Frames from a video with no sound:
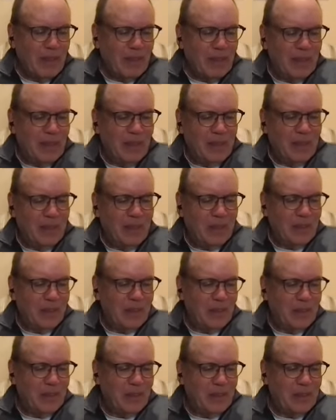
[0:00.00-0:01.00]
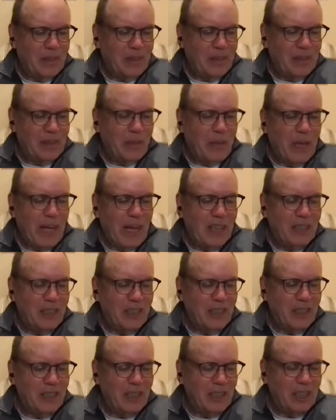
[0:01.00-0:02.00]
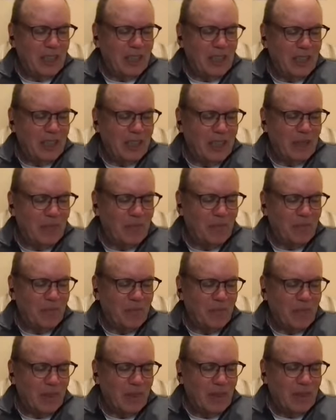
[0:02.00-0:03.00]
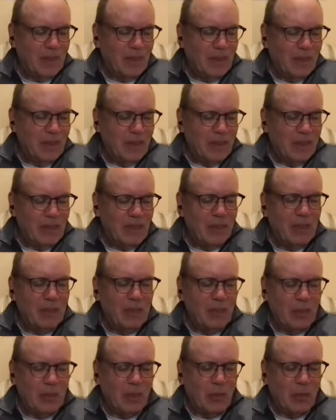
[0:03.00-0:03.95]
you know, there's a there's a passage in um, Suzuki